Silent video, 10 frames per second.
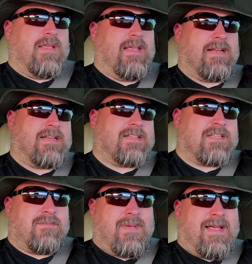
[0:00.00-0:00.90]
it
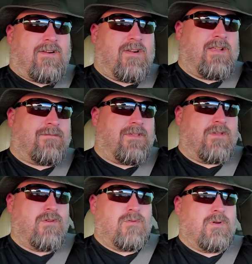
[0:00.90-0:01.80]
doesn't matter if
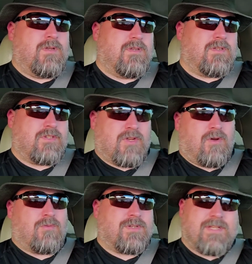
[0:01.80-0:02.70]
you
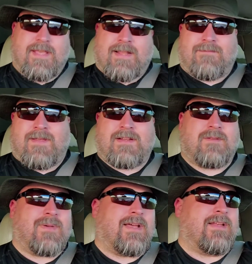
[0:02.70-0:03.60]
don't get
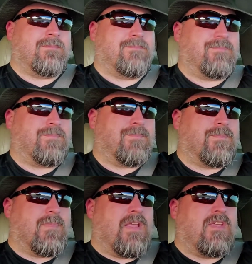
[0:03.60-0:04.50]
offended by it.
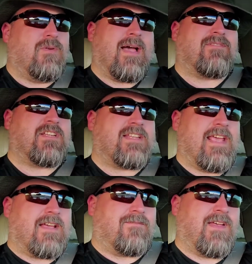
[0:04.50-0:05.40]
You have to
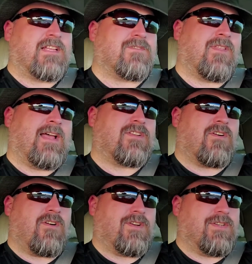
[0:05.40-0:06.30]
take offense for that to
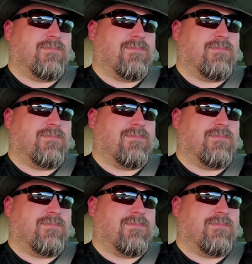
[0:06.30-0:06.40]
hurt.